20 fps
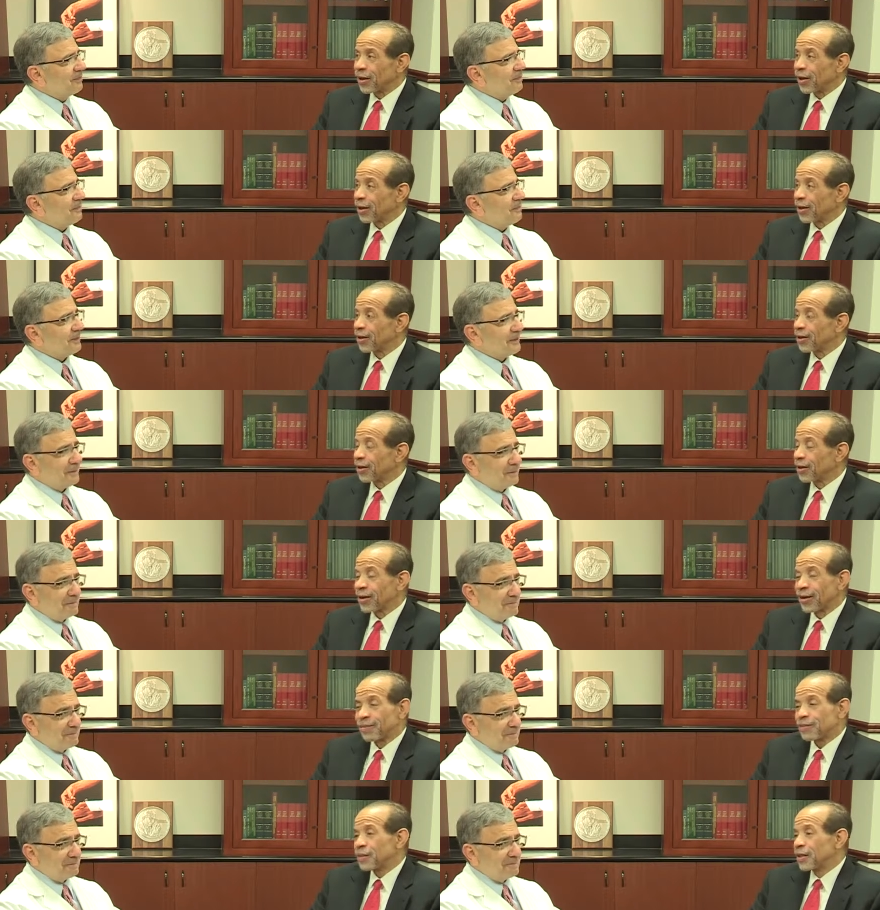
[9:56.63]
Speaker 1: And
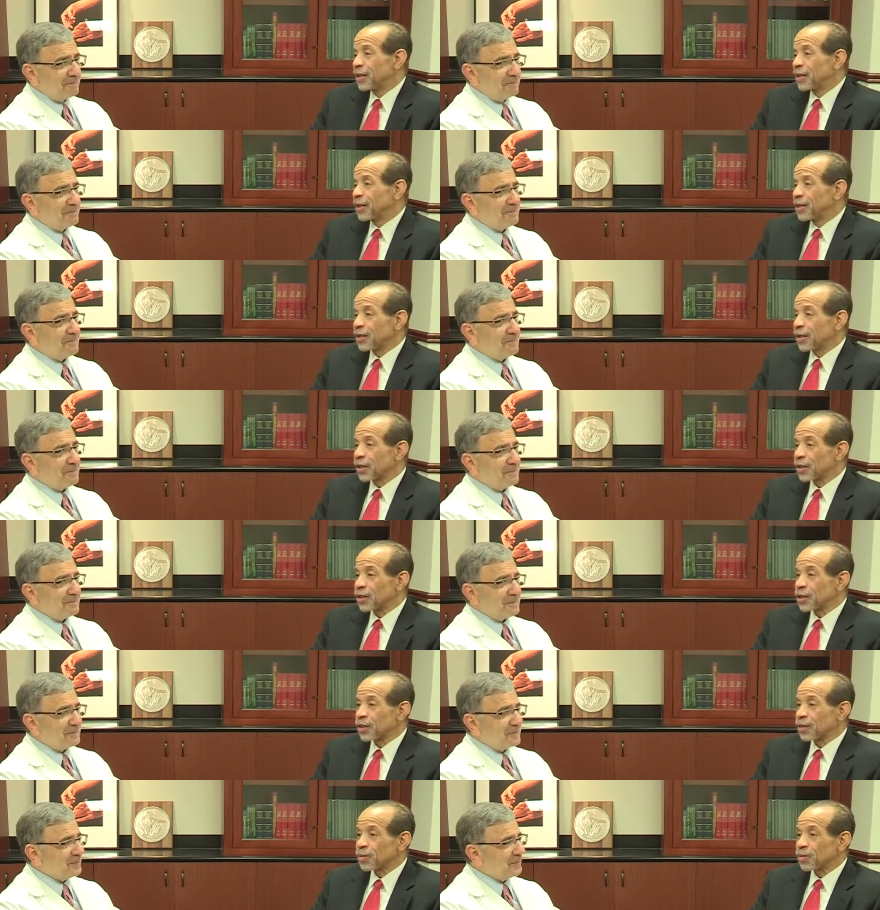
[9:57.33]
um,
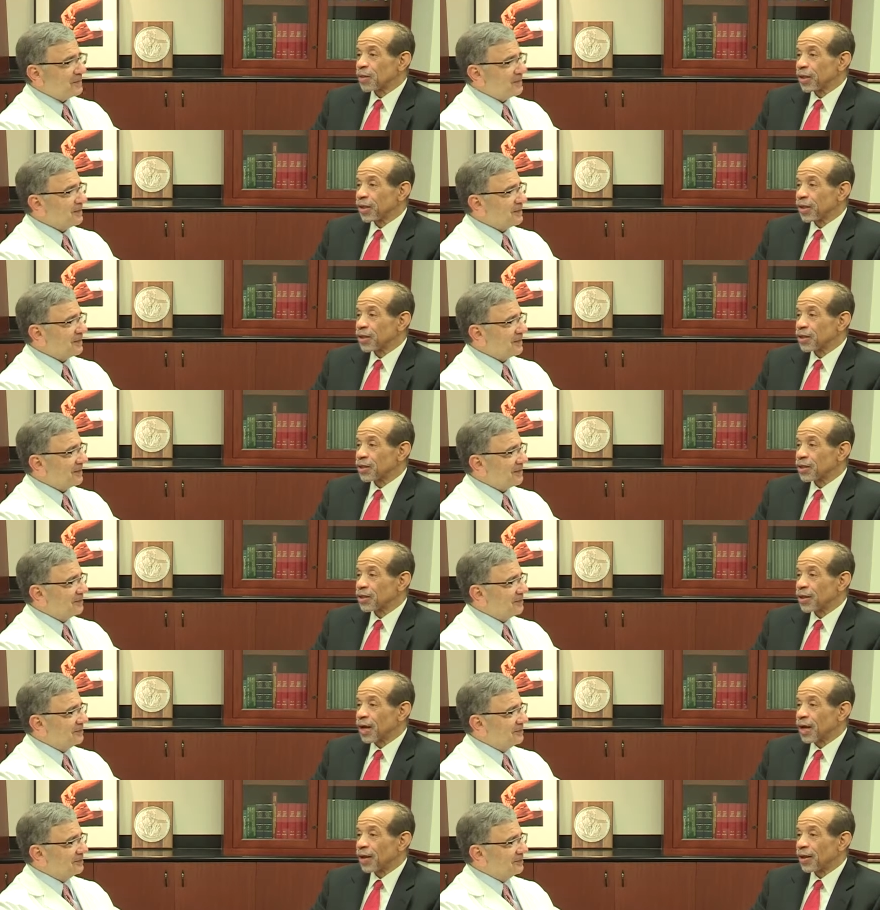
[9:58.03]
a,
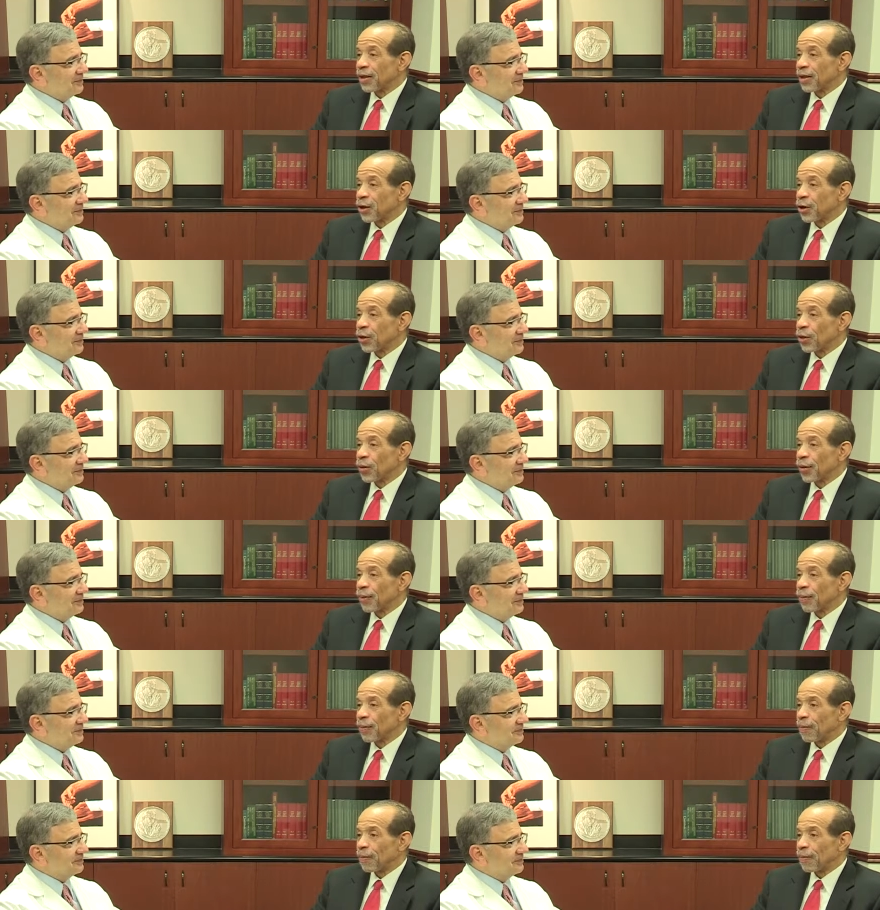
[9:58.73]
because I, you
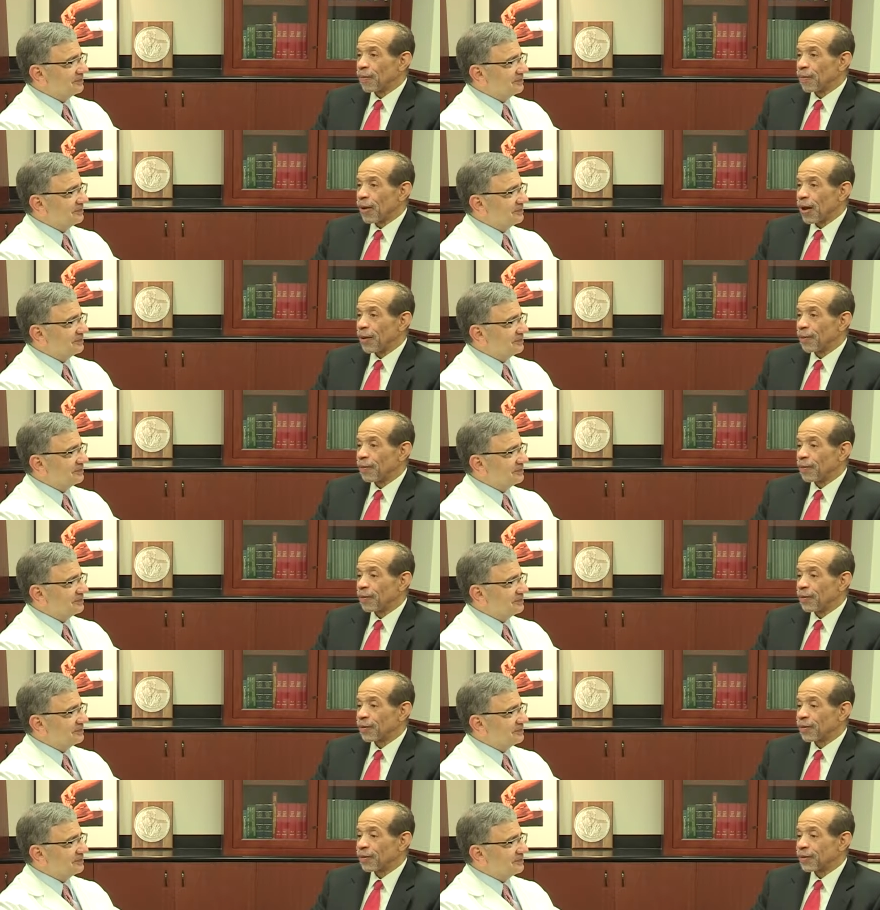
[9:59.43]
know,
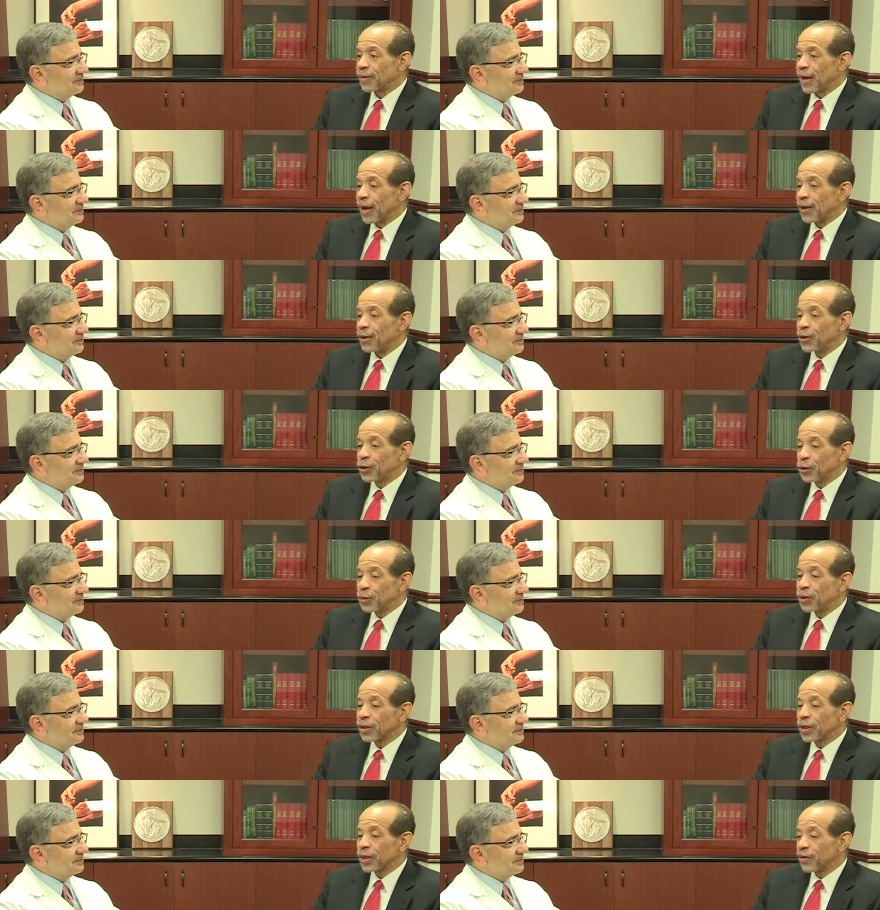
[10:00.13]
I'm, I do
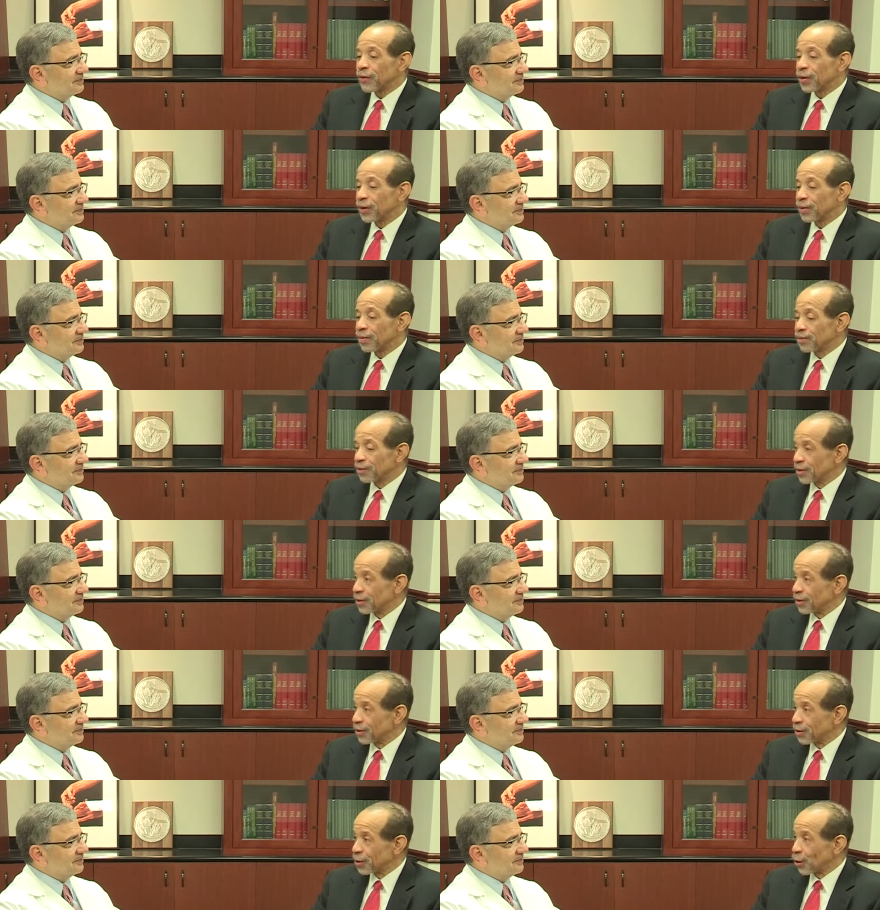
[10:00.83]
believe in
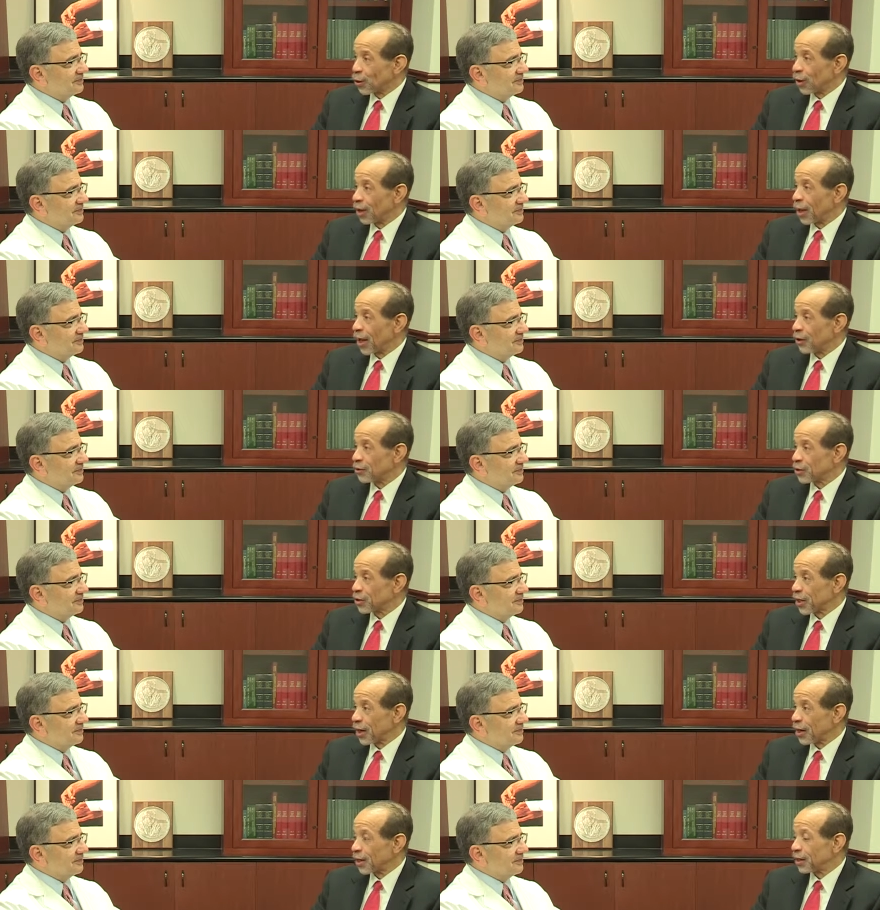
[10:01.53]
total
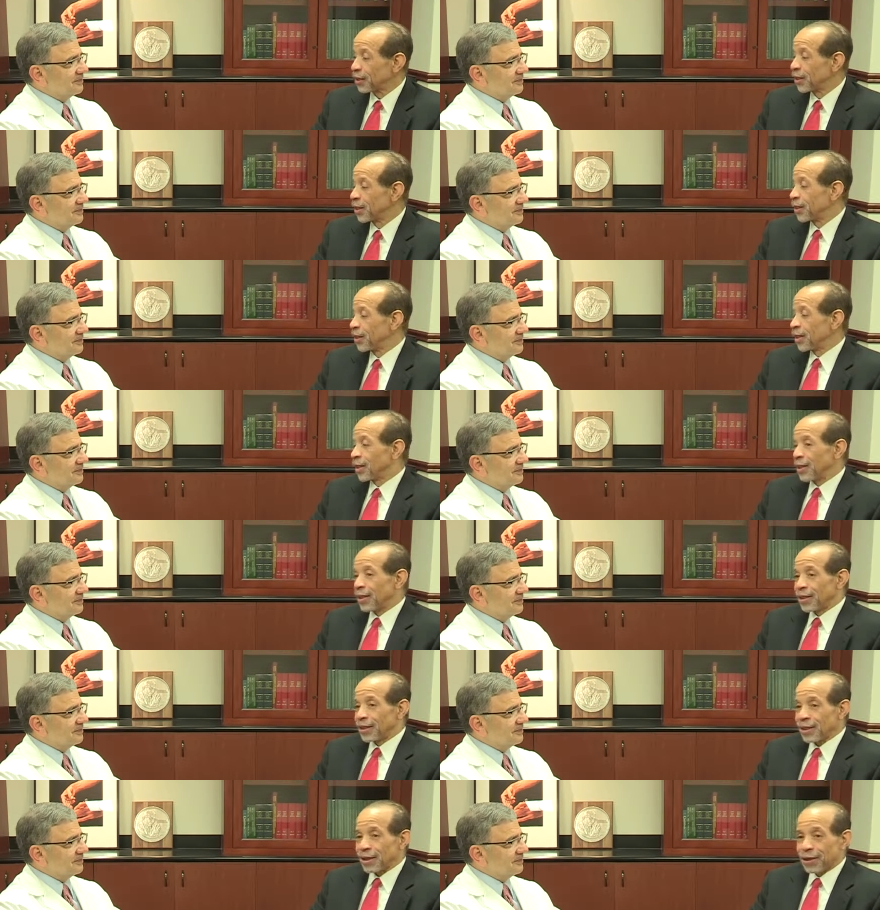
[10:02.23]
lifestyle.
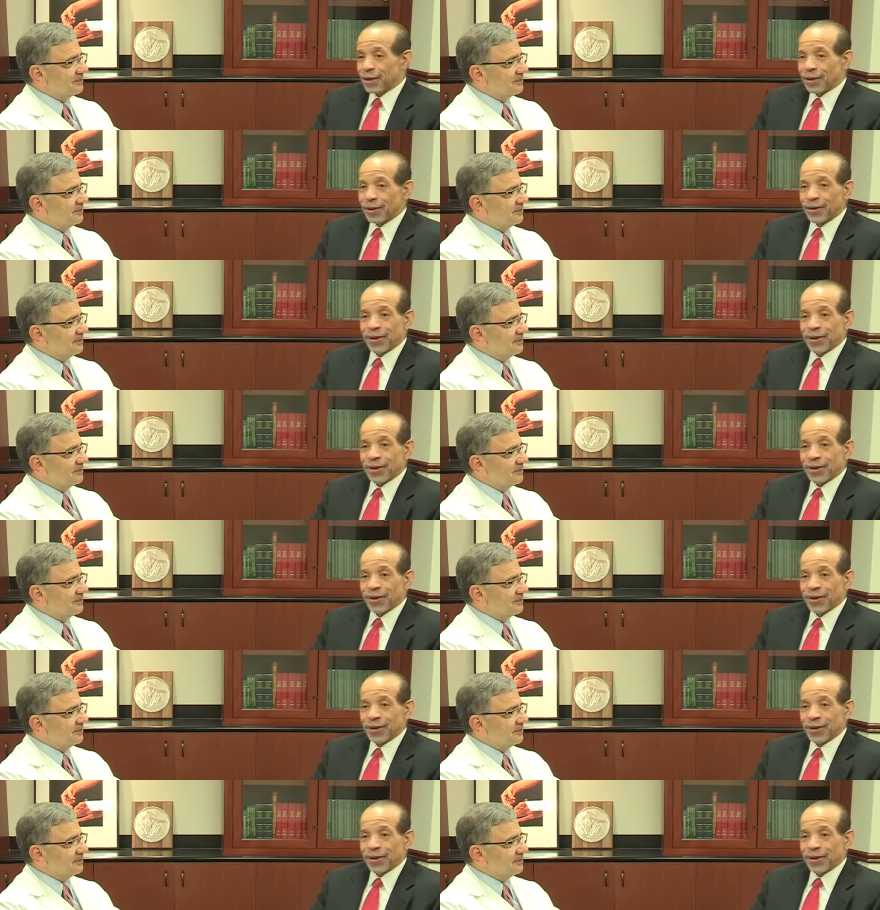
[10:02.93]
You know,